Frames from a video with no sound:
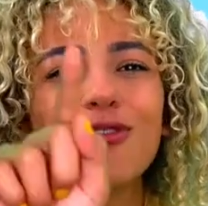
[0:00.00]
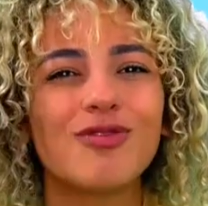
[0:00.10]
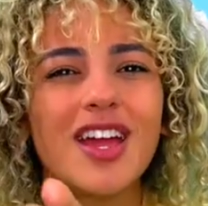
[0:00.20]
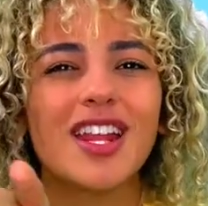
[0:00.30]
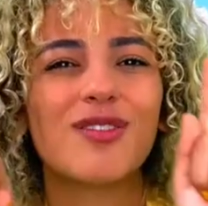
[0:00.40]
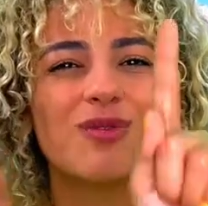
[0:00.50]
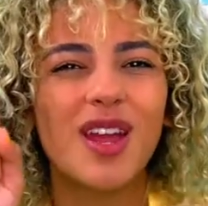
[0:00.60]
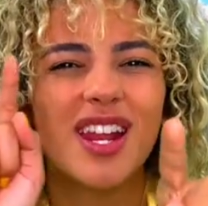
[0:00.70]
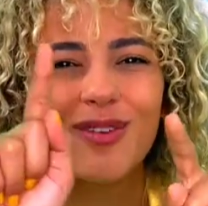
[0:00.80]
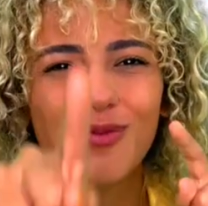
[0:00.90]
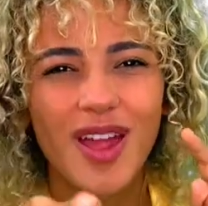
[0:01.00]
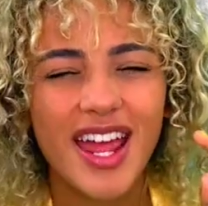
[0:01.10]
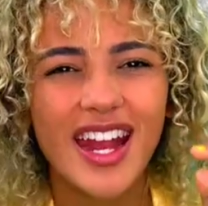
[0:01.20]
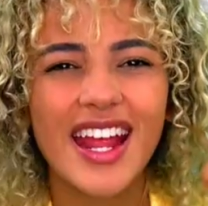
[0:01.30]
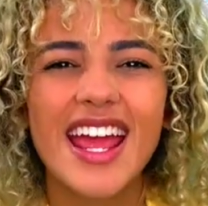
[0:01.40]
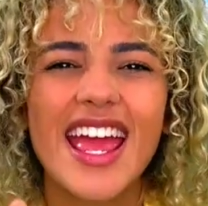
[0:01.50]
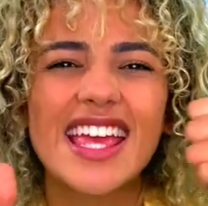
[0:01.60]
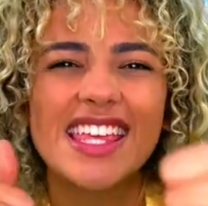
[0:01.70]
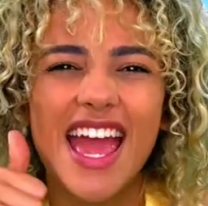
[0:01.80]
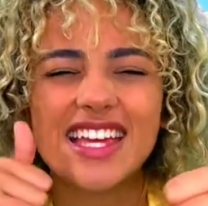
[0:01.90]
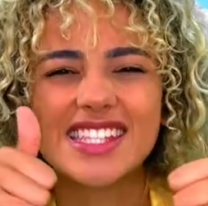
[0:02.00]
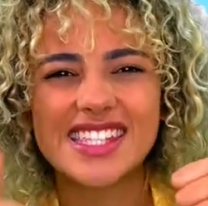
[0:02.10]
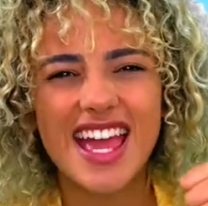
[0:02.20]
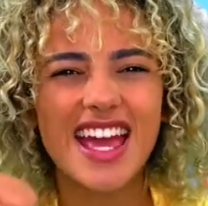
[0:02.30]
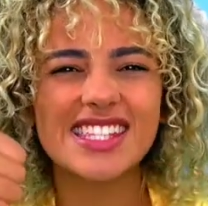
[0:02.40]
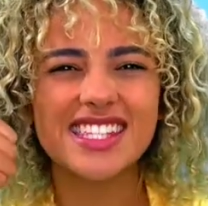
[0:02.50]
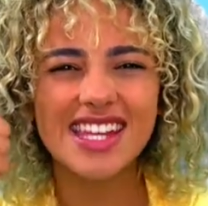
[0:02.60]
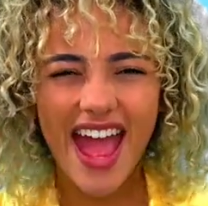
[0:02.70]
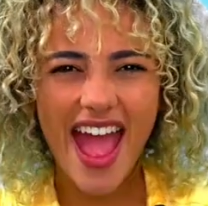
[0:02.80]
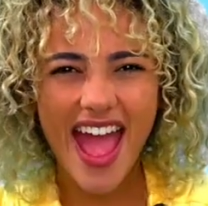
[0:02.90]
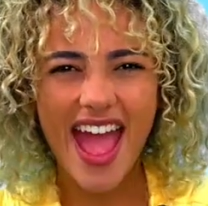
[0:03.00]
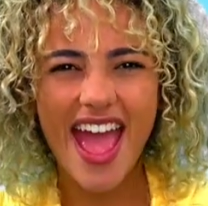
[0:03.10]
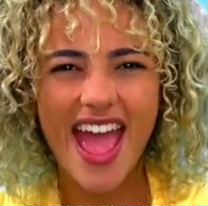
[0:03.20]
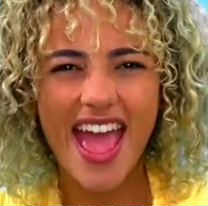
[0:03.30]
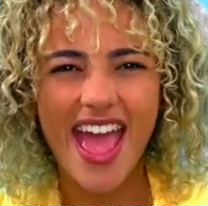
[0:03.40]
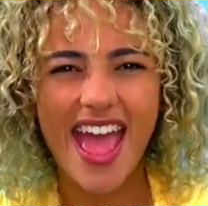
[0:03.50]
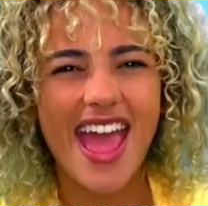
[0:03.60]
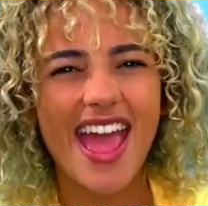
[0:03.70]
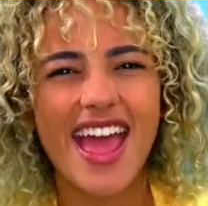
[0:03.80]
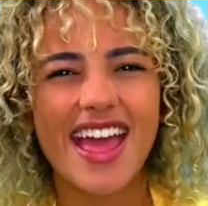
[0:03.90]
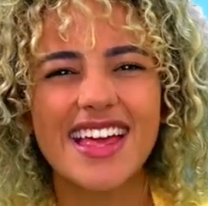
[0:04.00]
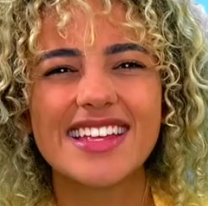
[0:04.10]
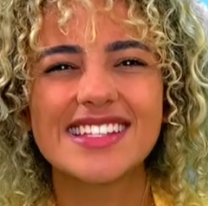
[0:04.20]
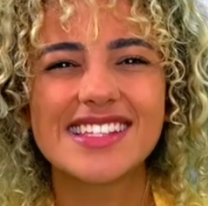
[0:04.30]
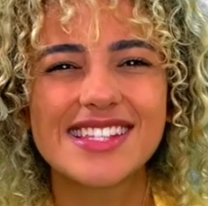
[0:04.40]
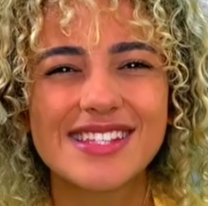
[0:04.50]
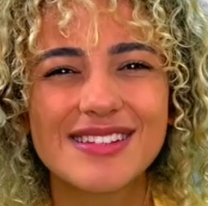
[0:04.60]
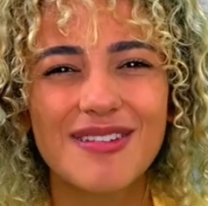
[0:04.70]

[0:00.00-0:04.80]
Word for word: Ready, ready, ready, yes, yes, yes.